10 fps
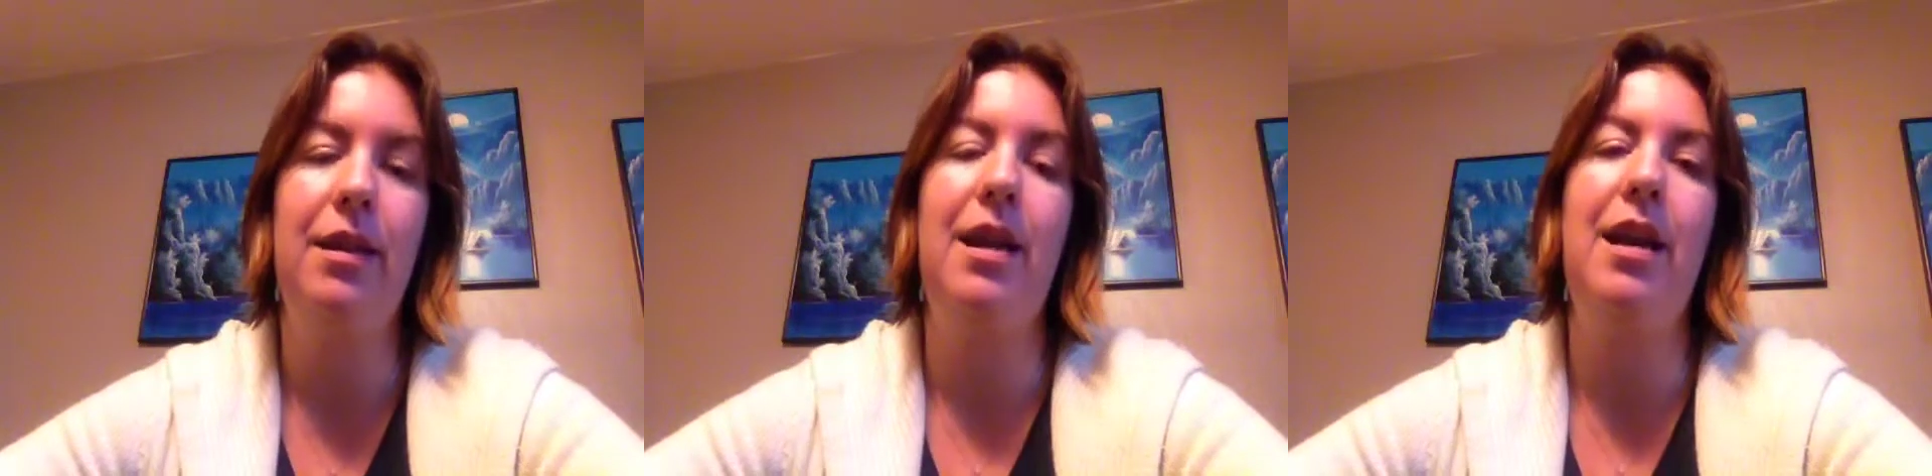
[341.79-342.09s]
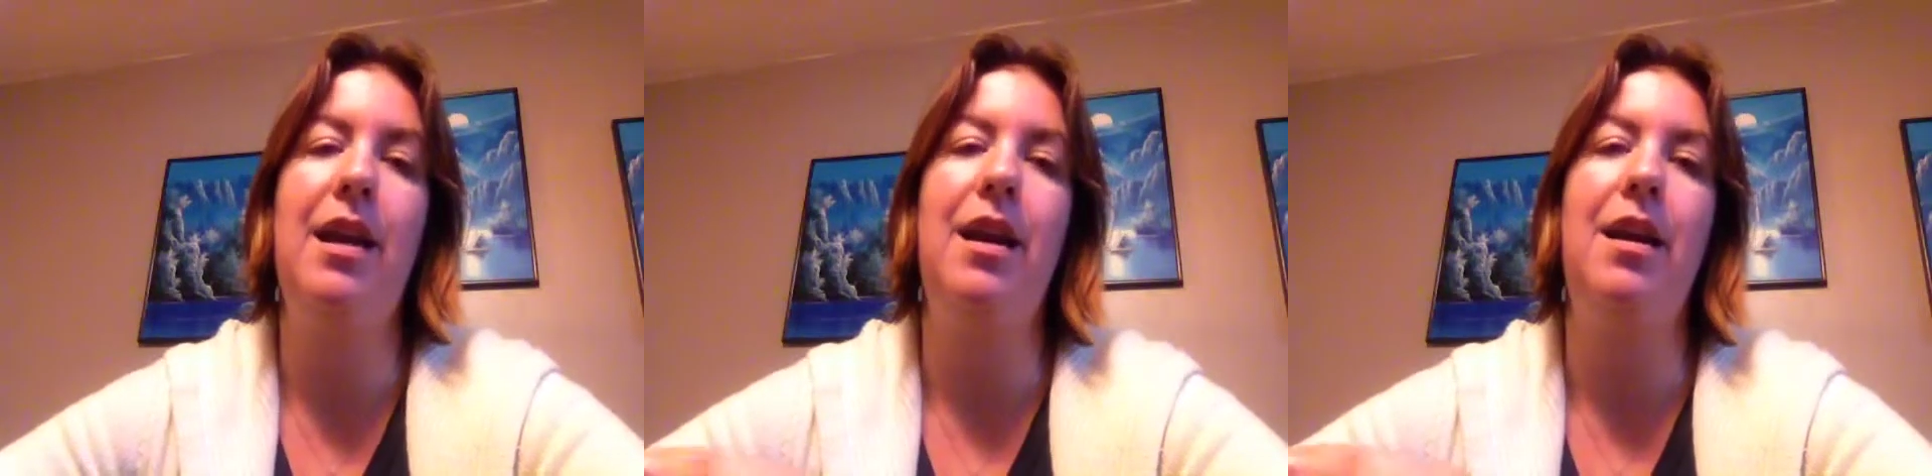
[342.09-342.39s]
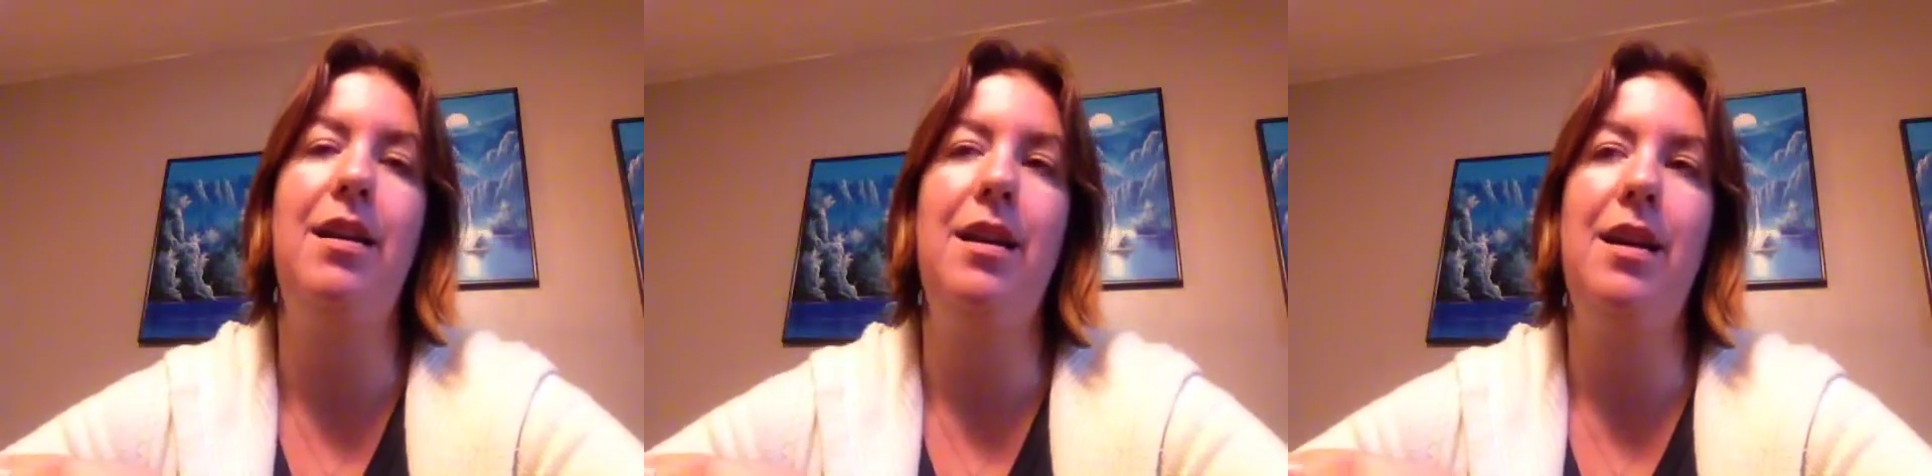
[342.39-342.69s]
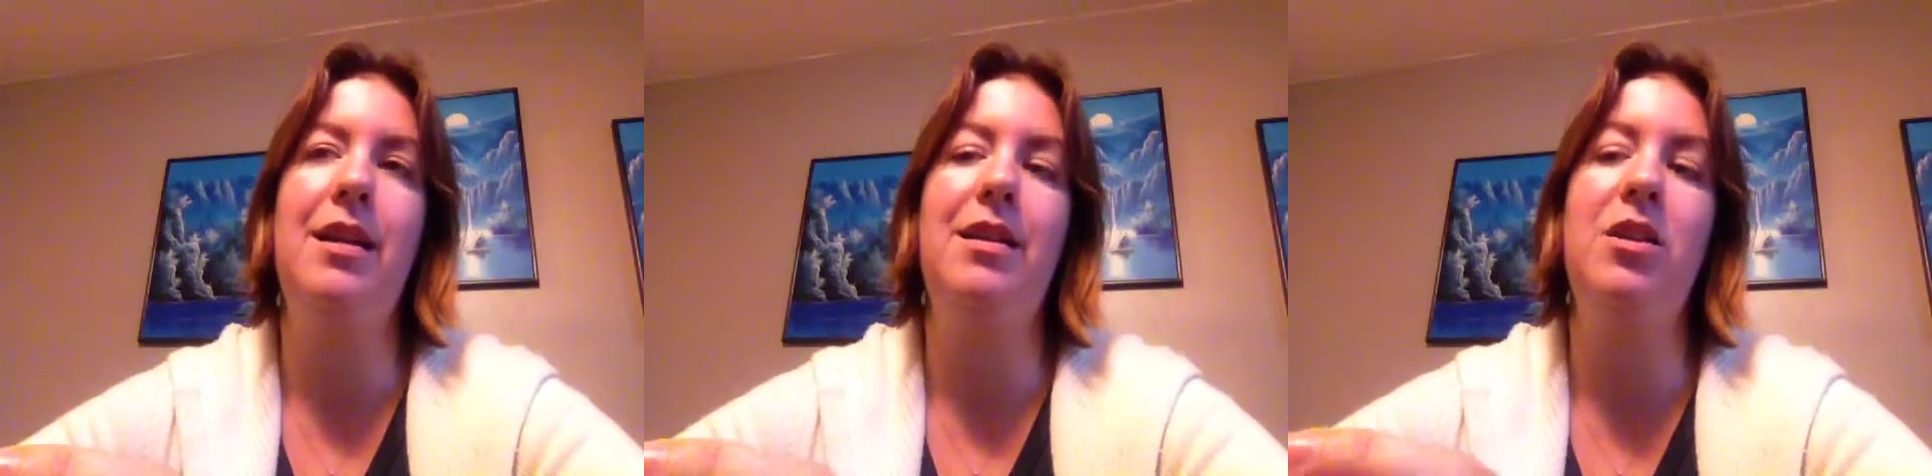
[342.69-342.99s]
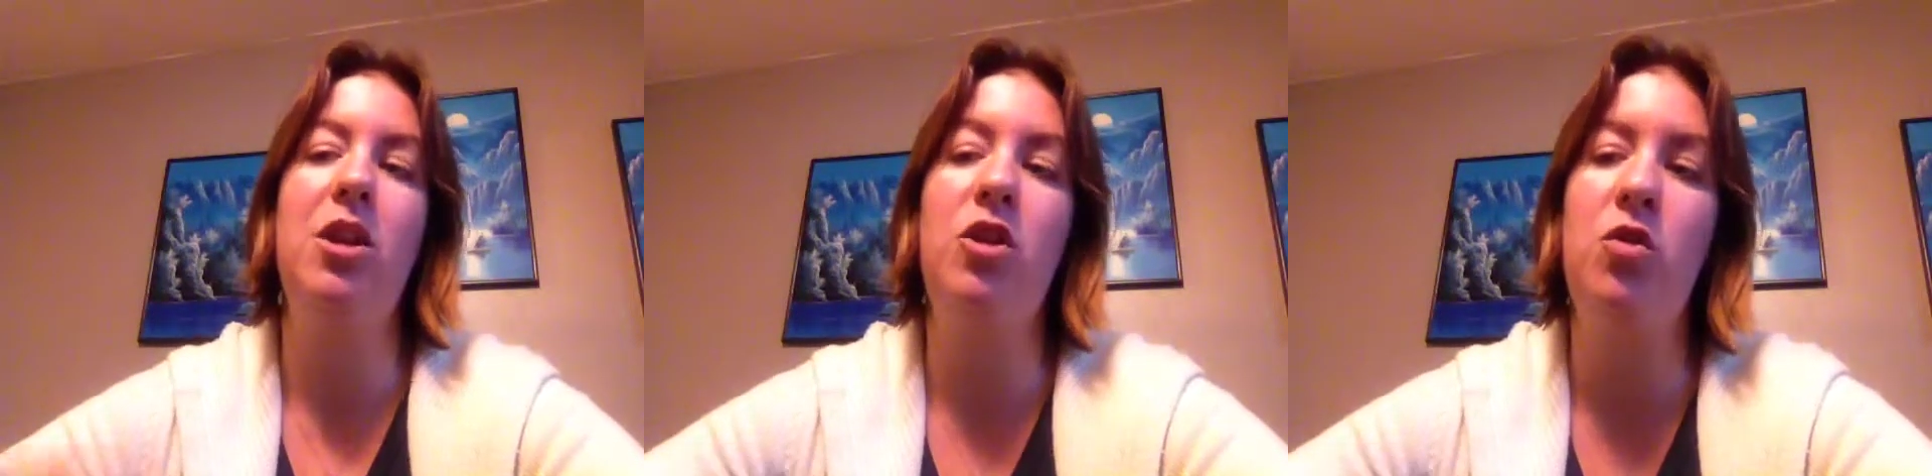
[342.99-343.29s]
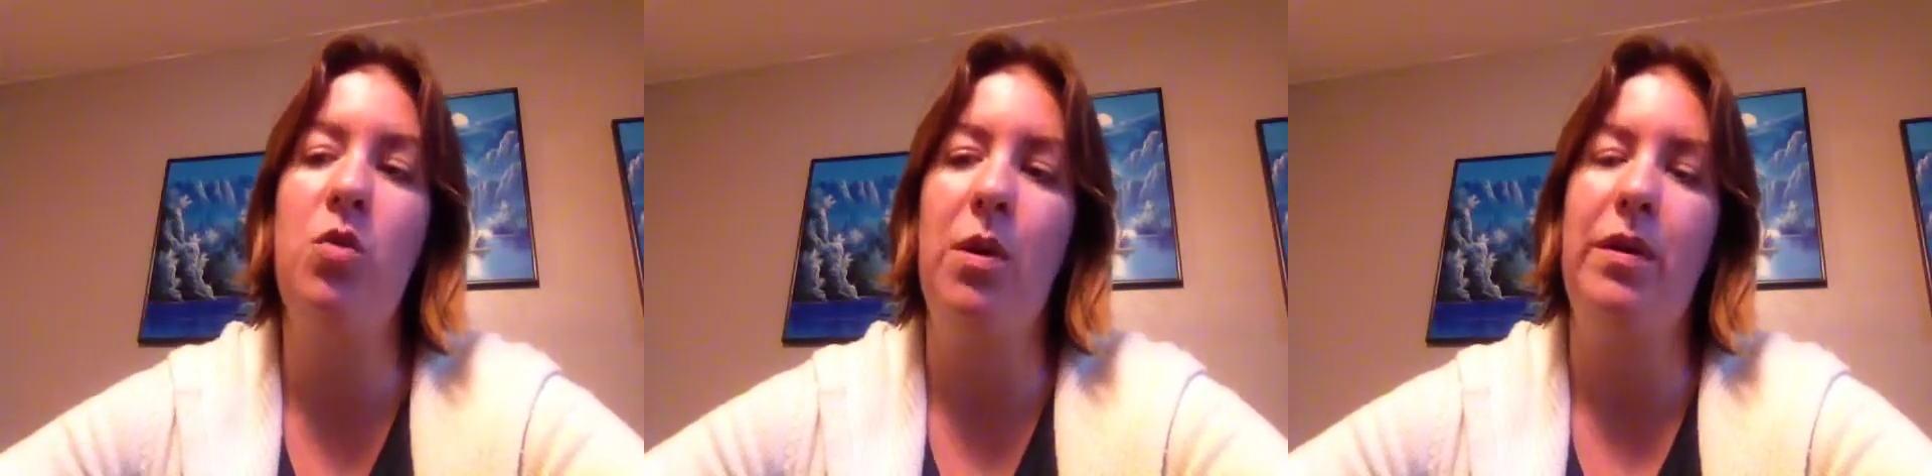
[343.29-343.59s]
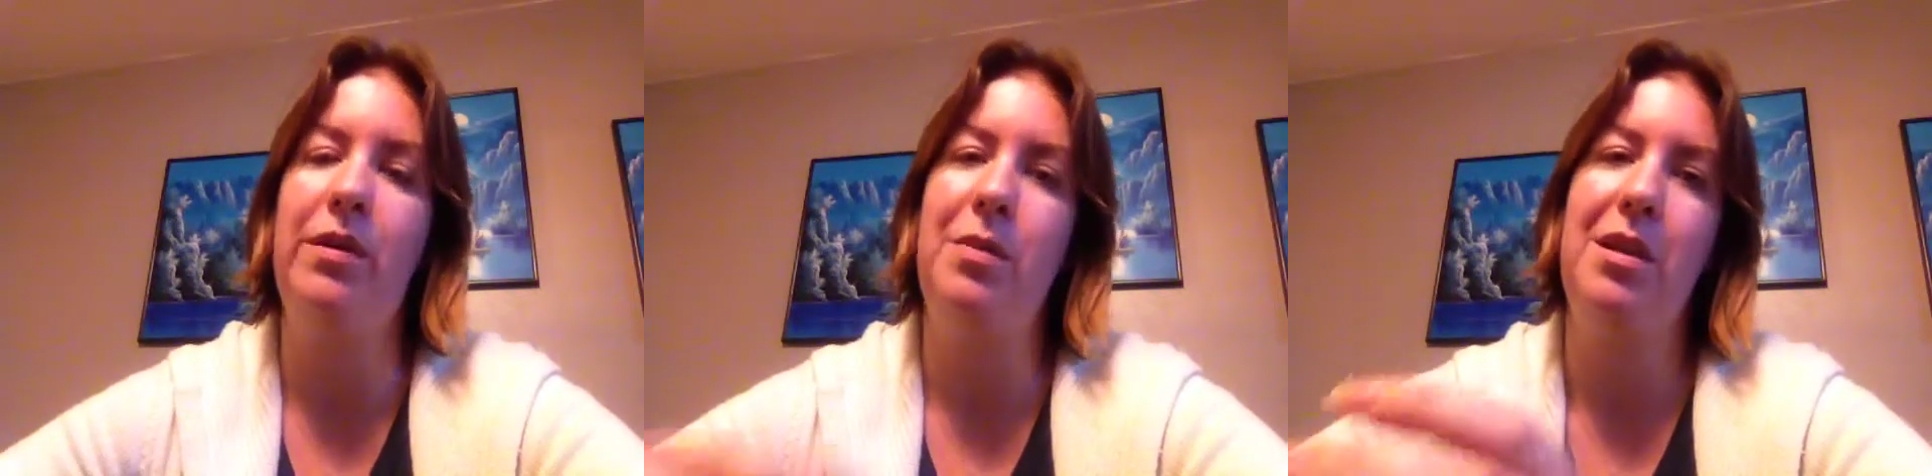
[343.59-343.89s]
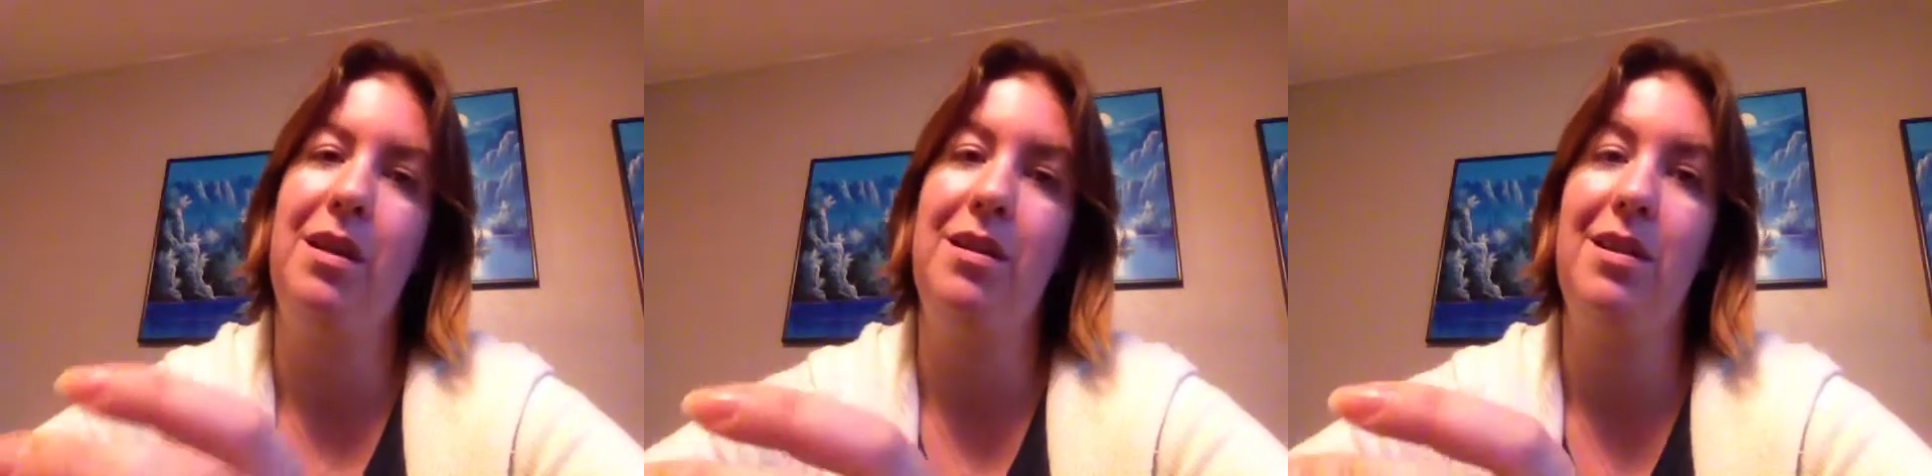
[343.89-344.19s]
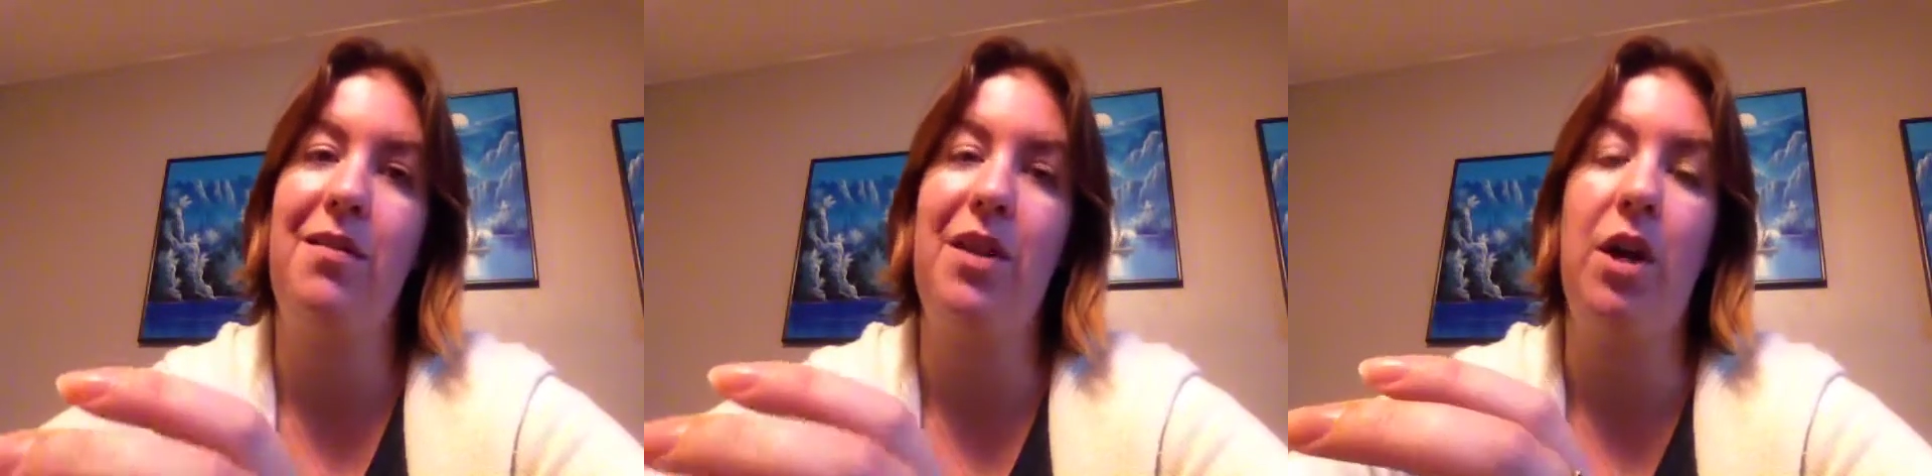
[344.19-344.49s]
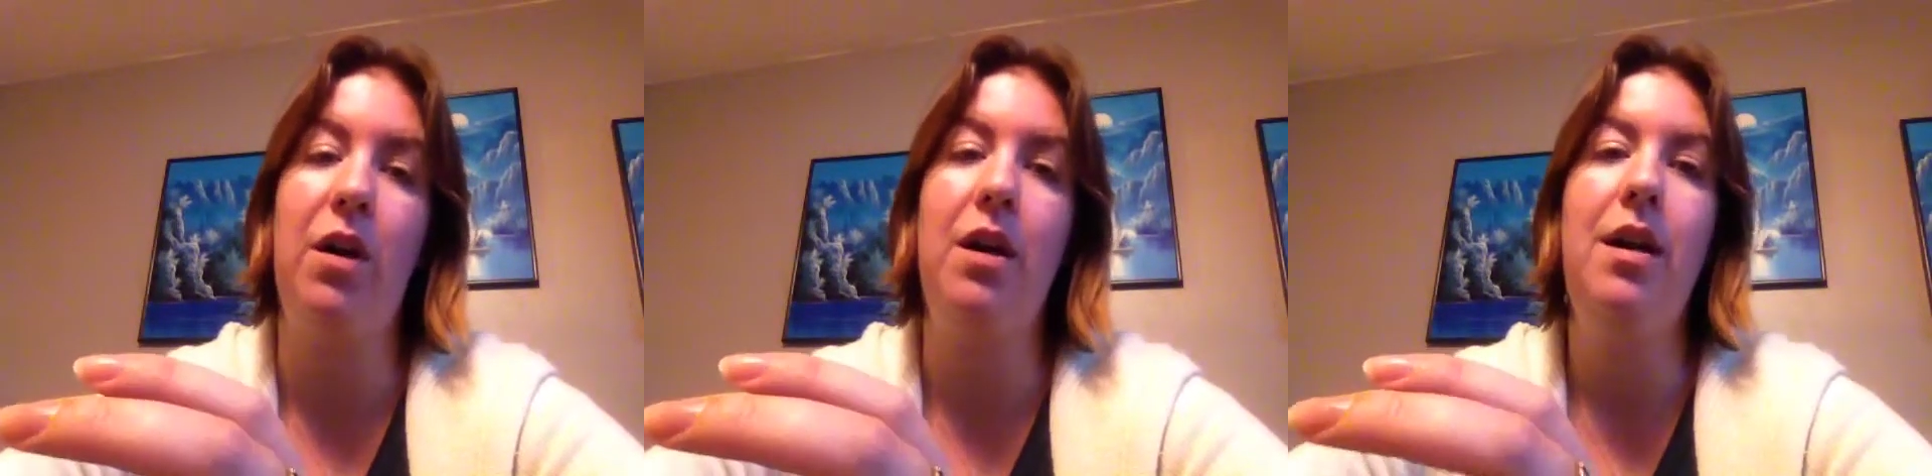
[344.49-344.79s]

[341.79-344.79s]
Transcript: And essential oils, because of their